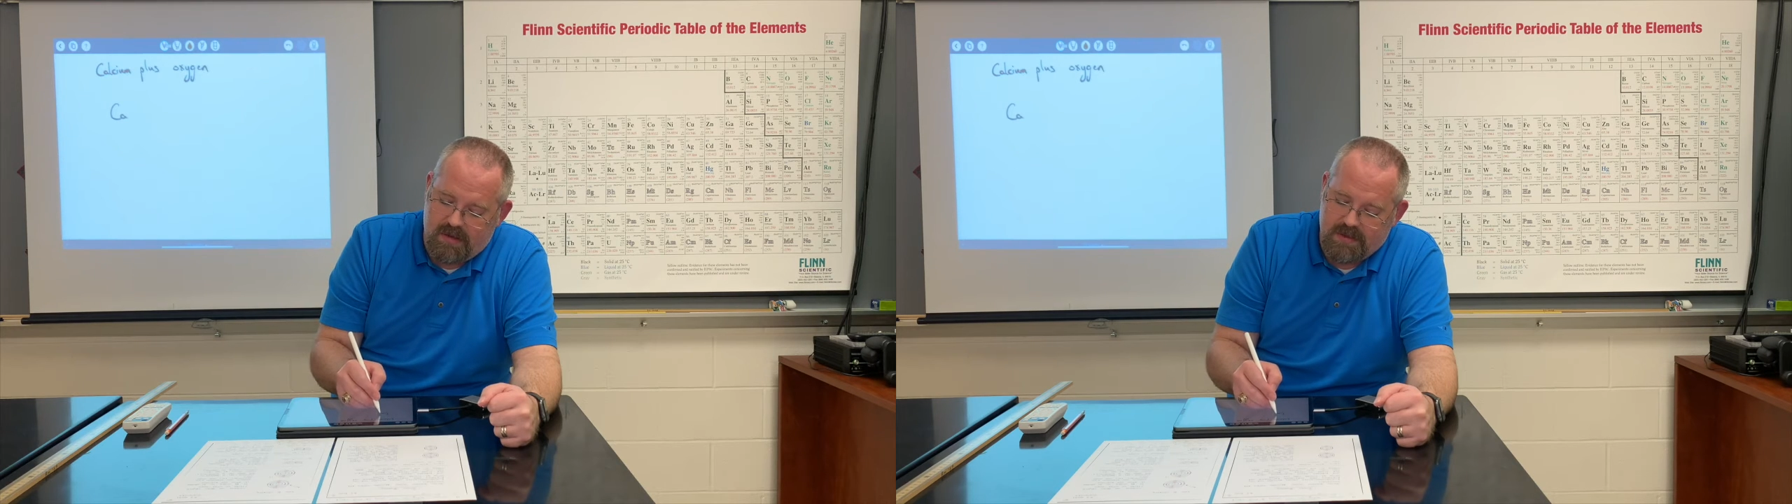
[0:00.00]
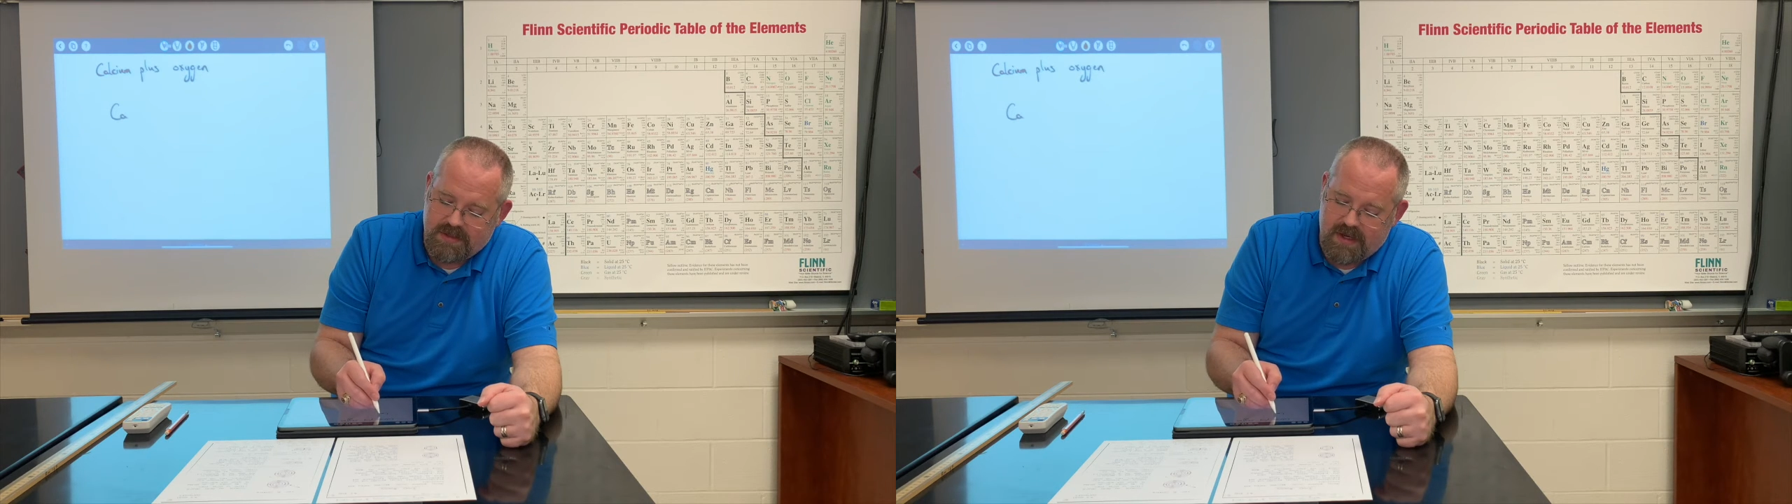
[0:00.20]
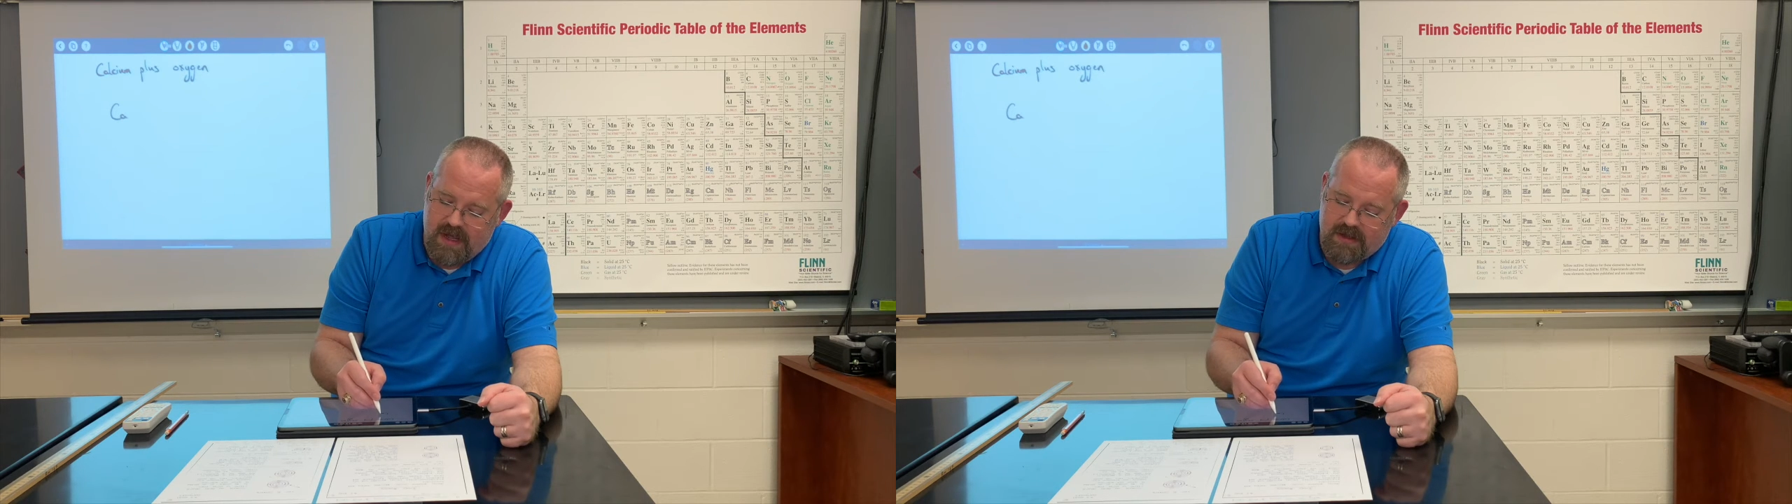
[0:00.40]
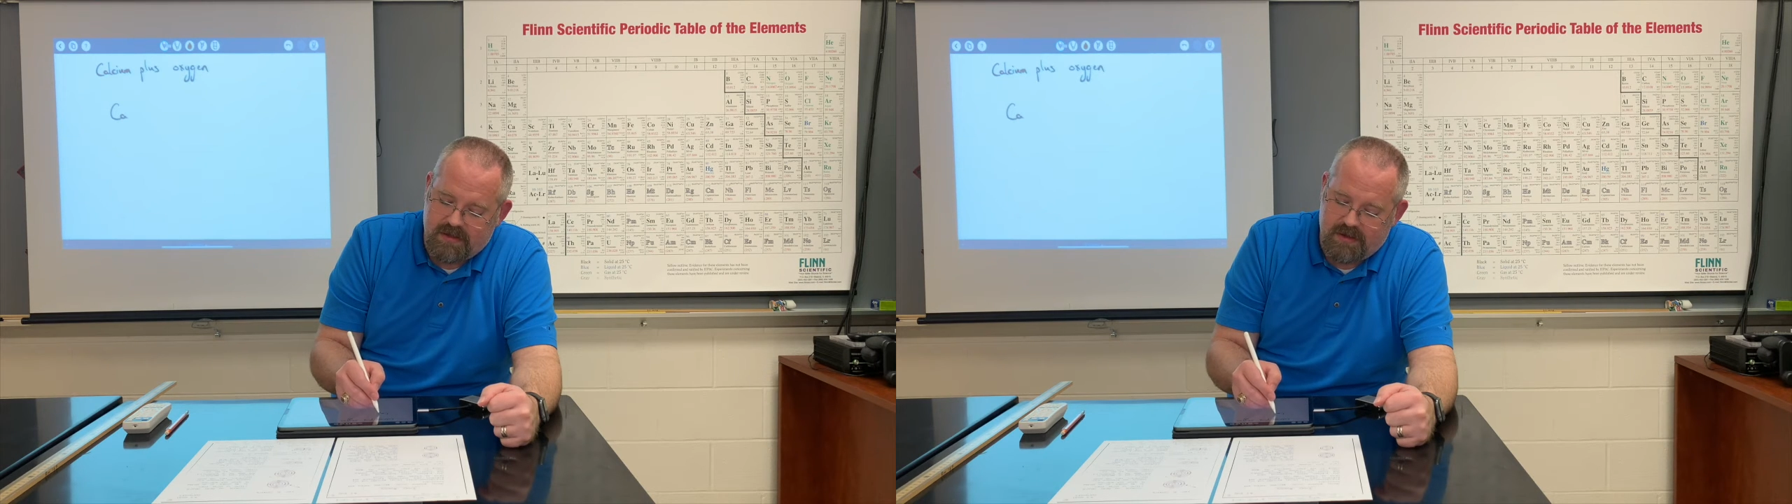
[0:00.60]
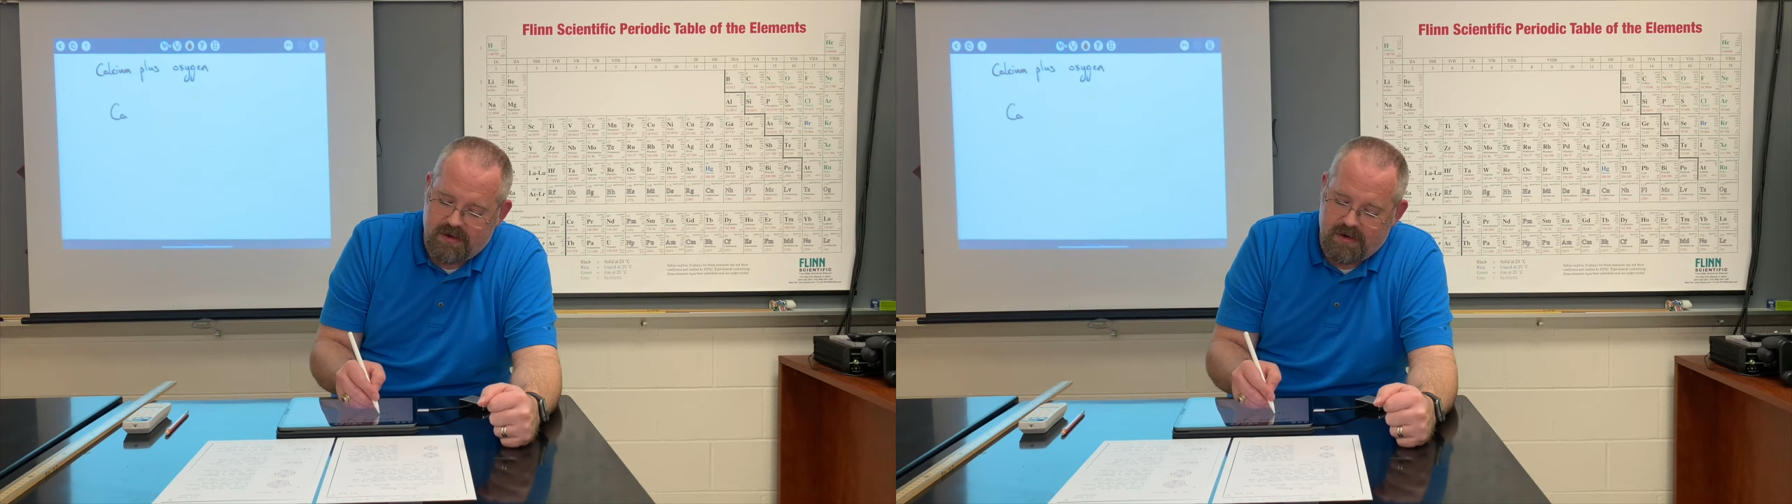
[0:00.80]
It's an
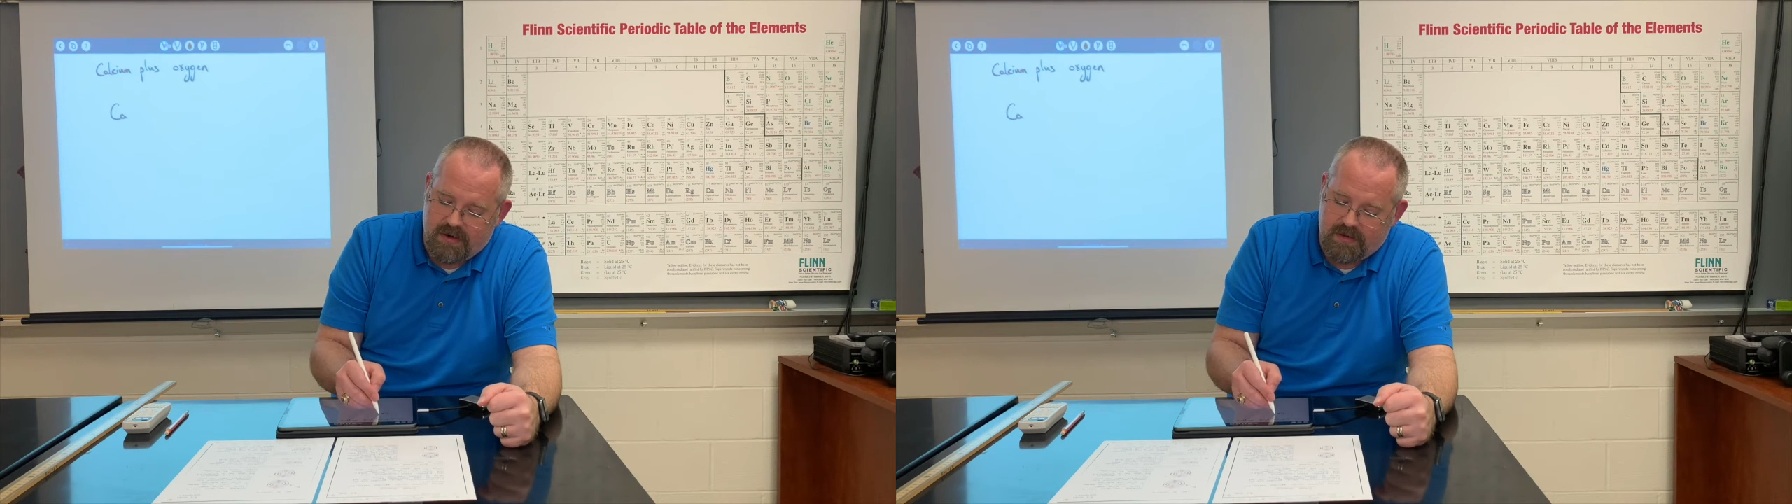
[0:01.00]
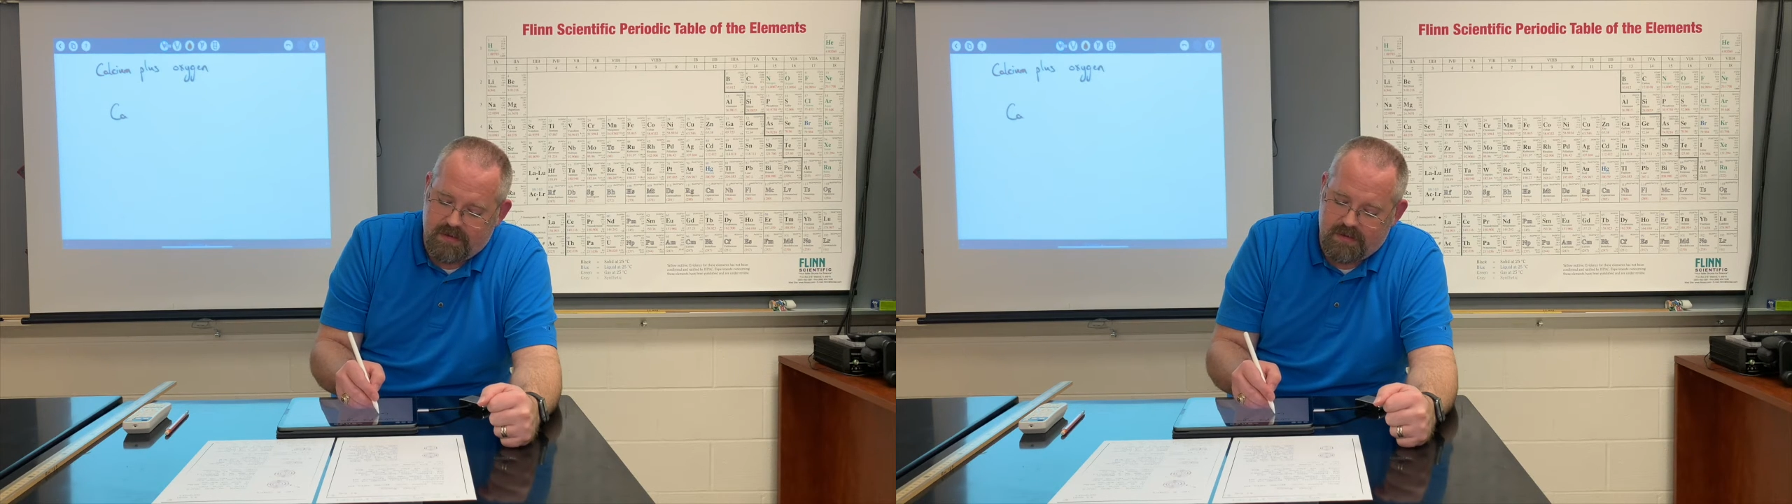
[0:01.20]
alkaline earth.